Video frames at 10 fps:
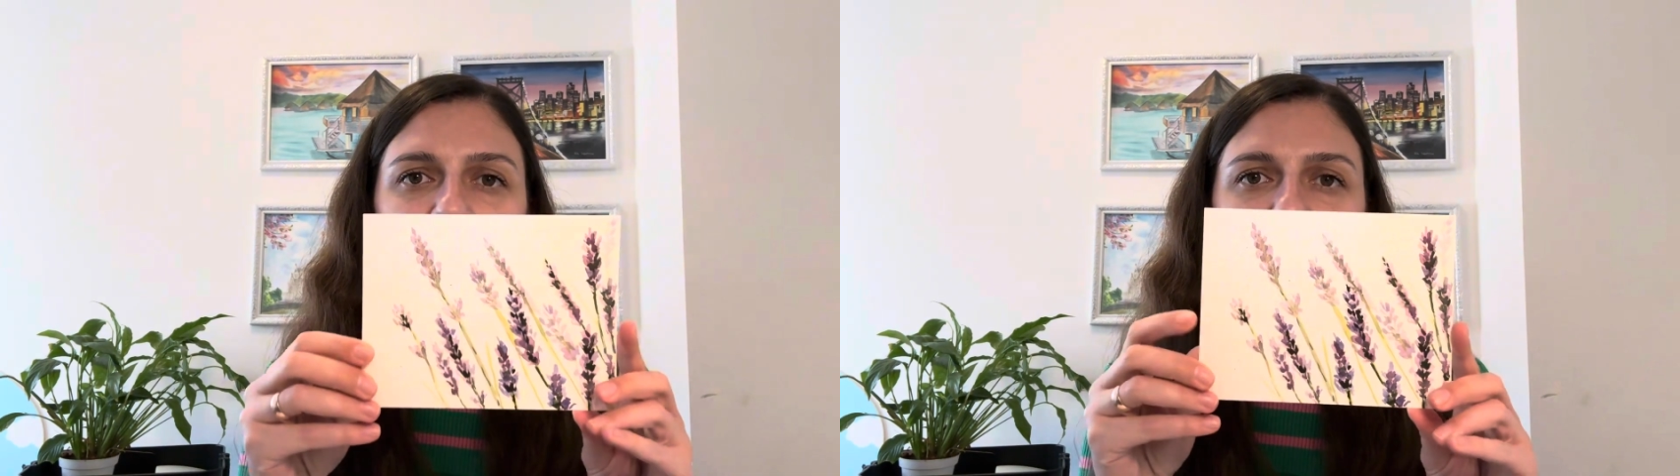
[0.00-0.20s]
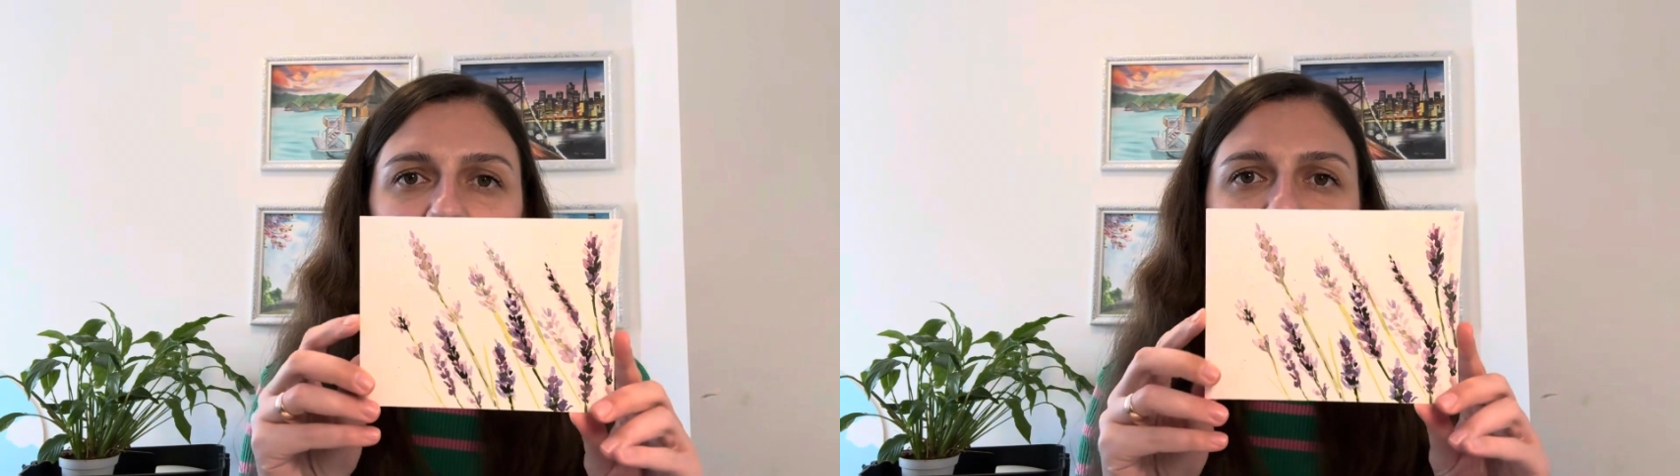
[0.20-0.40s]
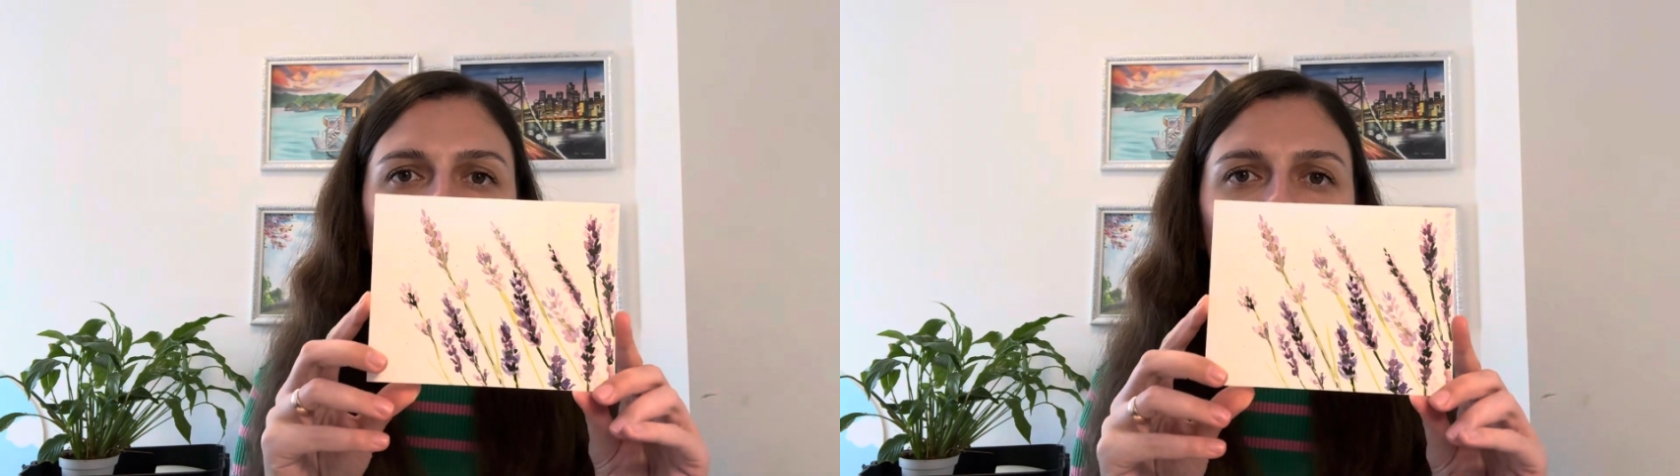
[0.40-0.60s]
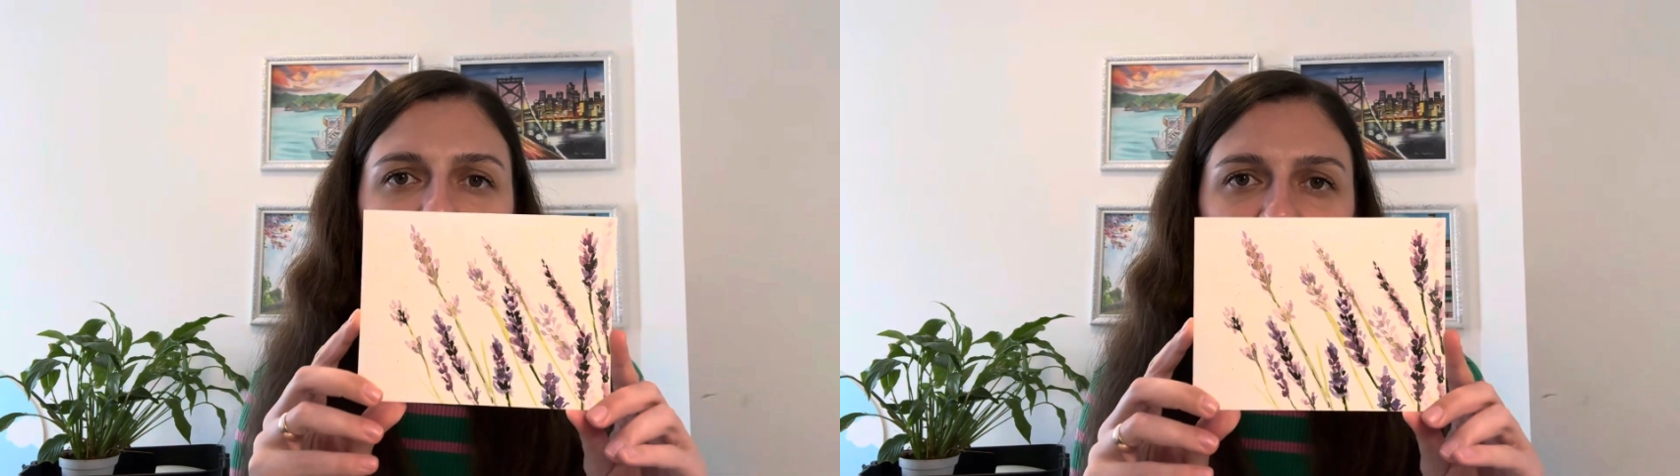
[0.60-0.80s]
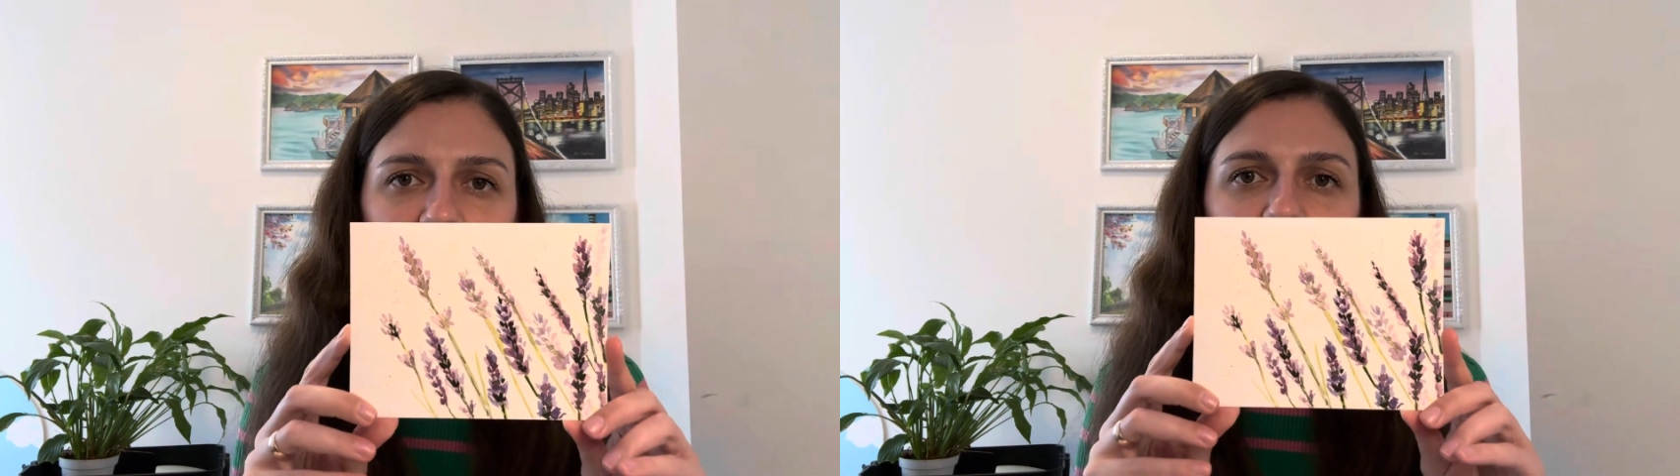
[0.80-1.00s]
field of
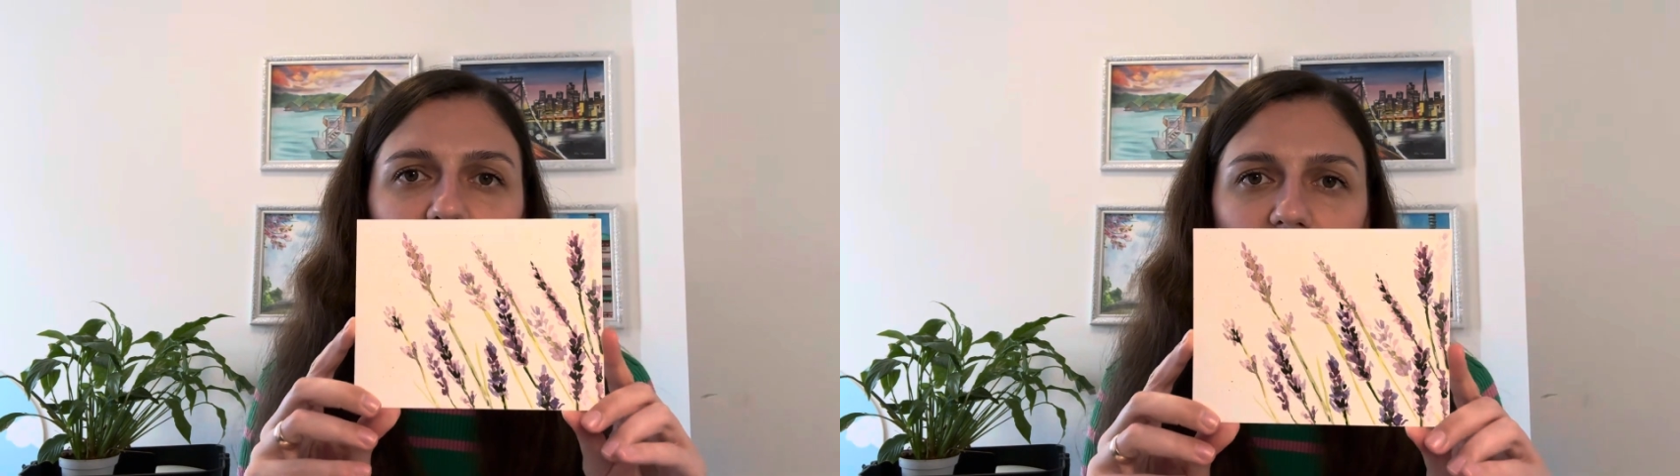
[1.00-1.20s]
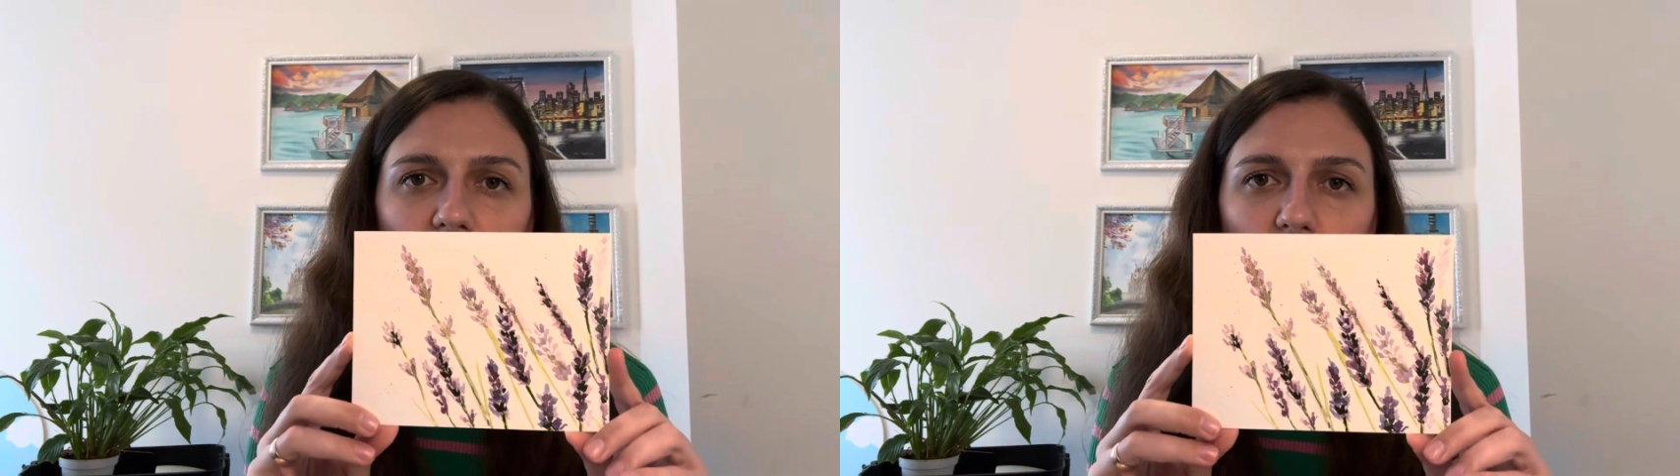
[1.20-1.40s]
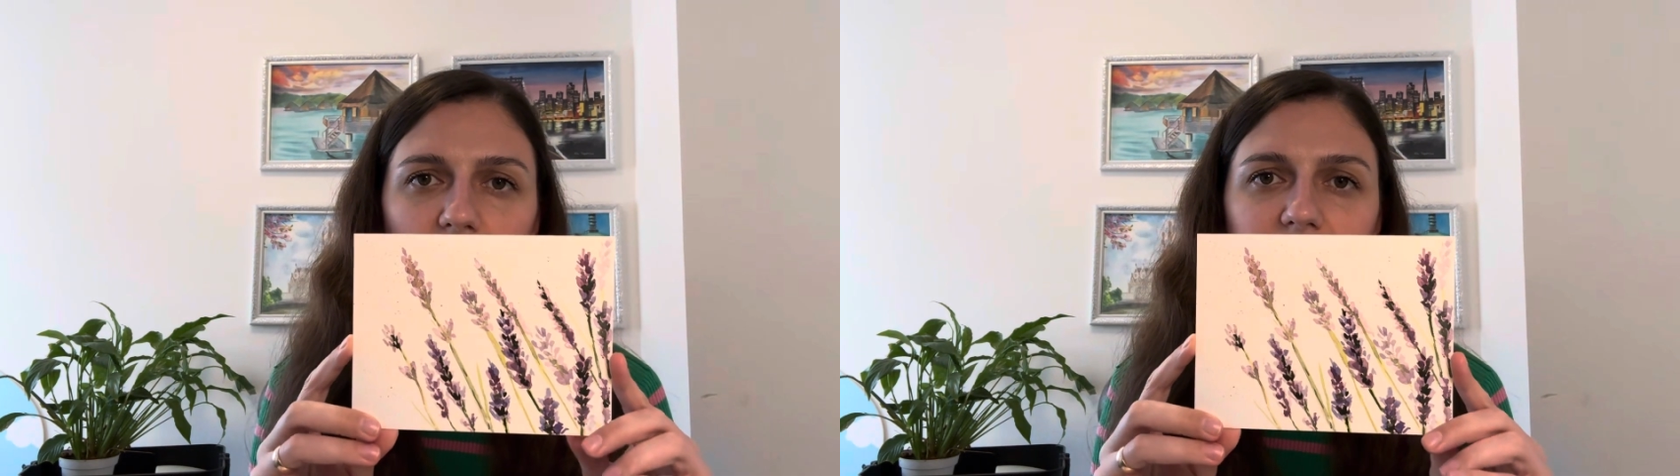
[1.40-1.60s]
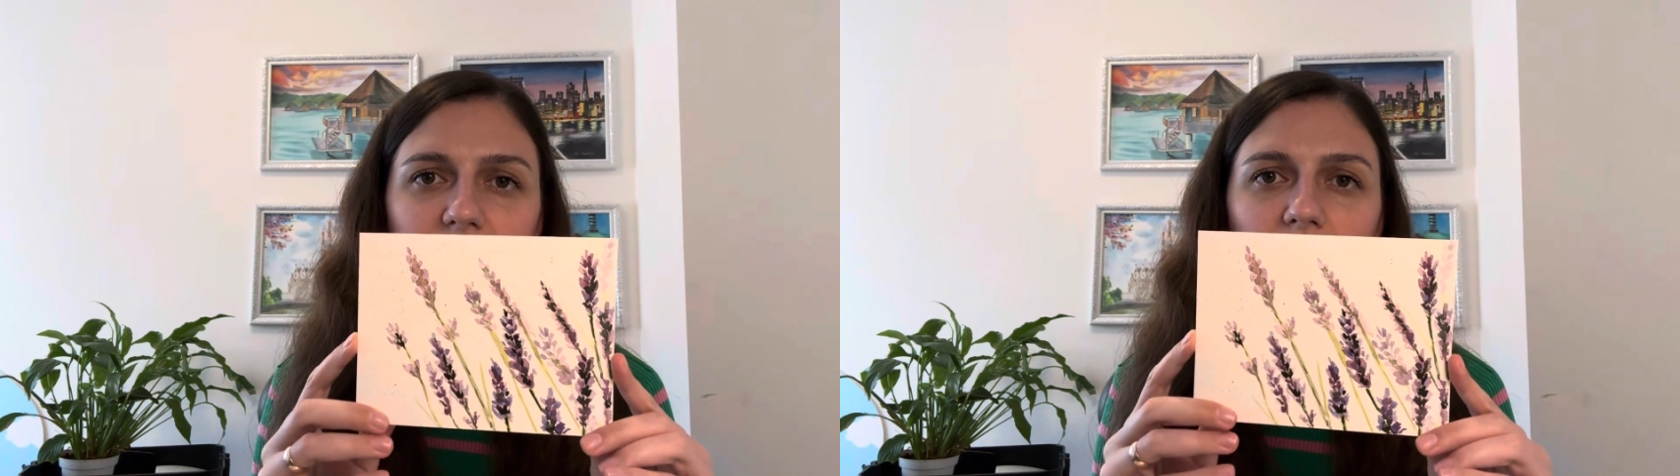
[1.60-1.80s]
lavender flowers.